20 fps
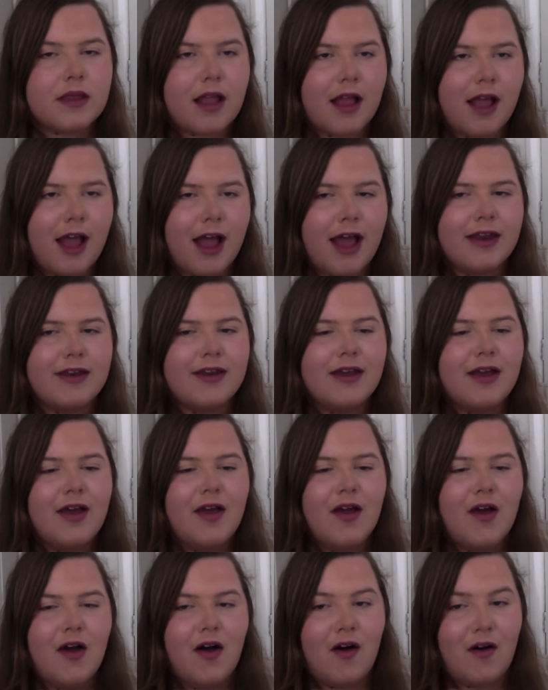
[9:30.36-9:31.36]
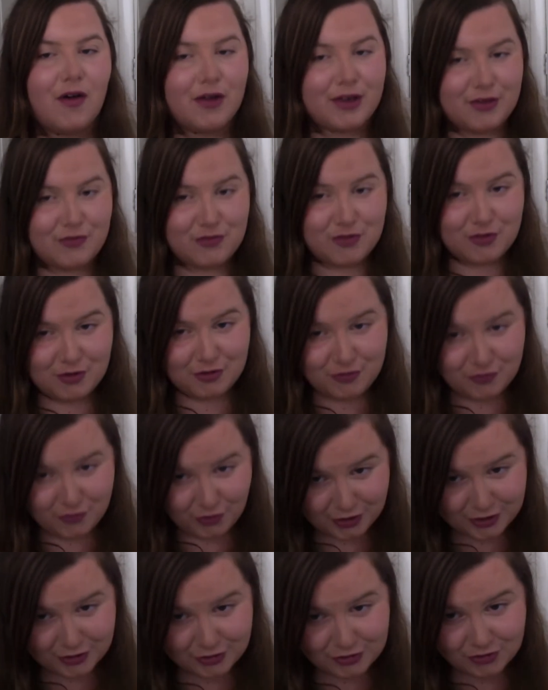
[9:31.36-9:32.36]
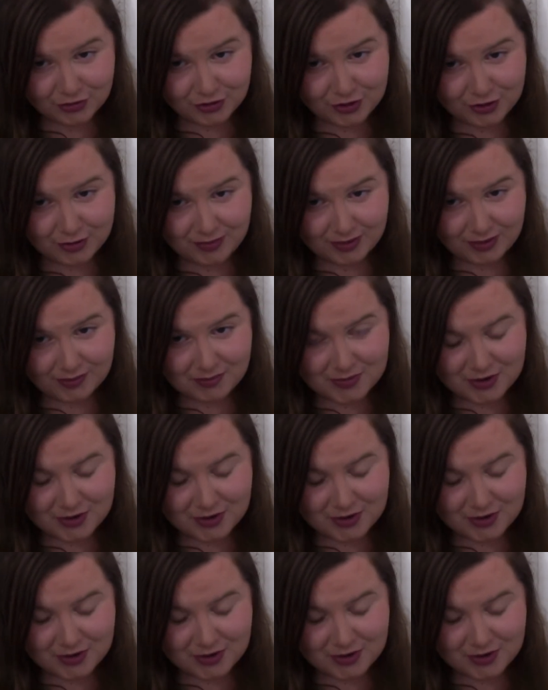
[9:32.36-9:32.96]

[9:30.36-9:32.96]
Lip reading: And I'll give you a funny story about